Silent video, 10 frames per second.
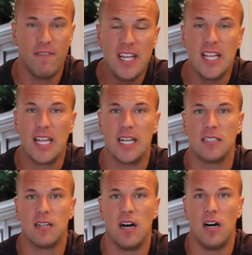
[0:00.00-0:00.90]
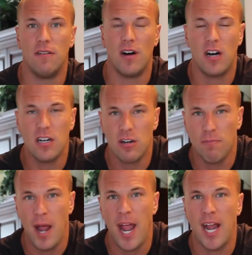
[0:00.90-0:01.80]
feelings of hunger
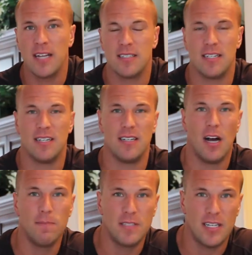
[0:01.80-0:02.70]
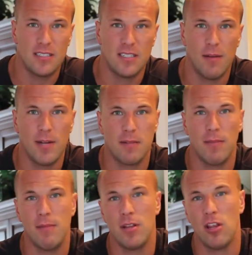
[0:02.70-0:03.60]
pangs and an upset stomach,
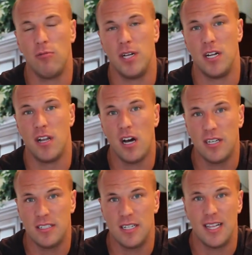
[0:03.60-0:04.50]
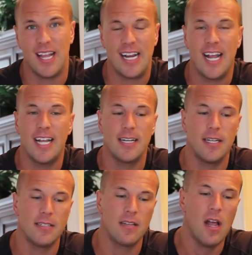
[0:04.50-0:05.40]
maybe a little bit of nausea,
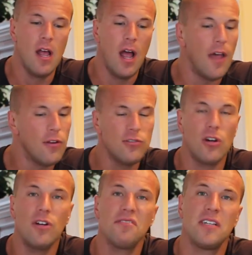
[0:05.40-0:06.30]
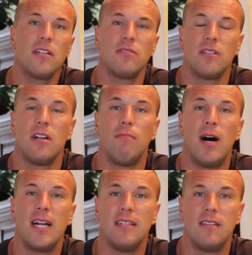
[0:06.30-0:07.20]
lightheadedness, and those are all signals that your
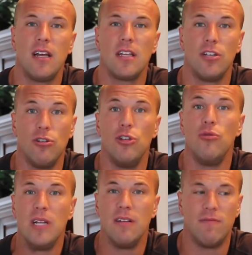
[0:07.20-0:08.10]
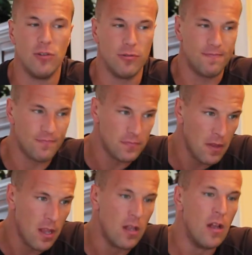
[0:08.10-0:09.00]
body is telling you you need food.
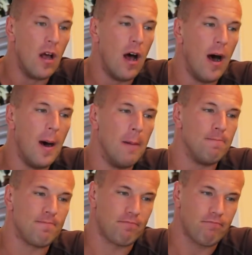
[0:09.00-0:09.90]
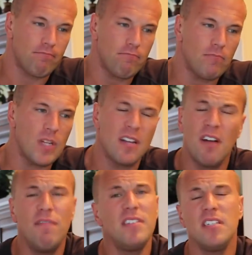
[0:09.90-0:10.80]
Um,
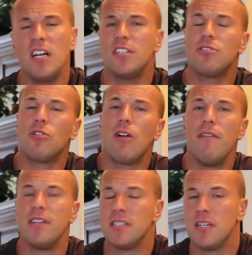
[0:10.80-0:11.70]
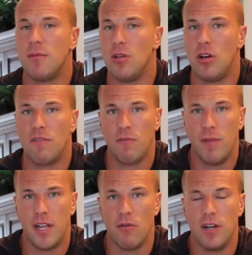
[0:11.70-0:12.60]
now, physiological cravings can come along for
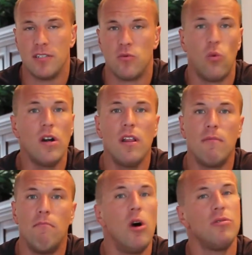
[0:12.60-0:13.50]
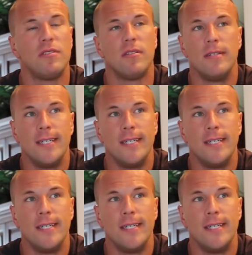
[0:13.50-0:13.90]
many reasons. One of the most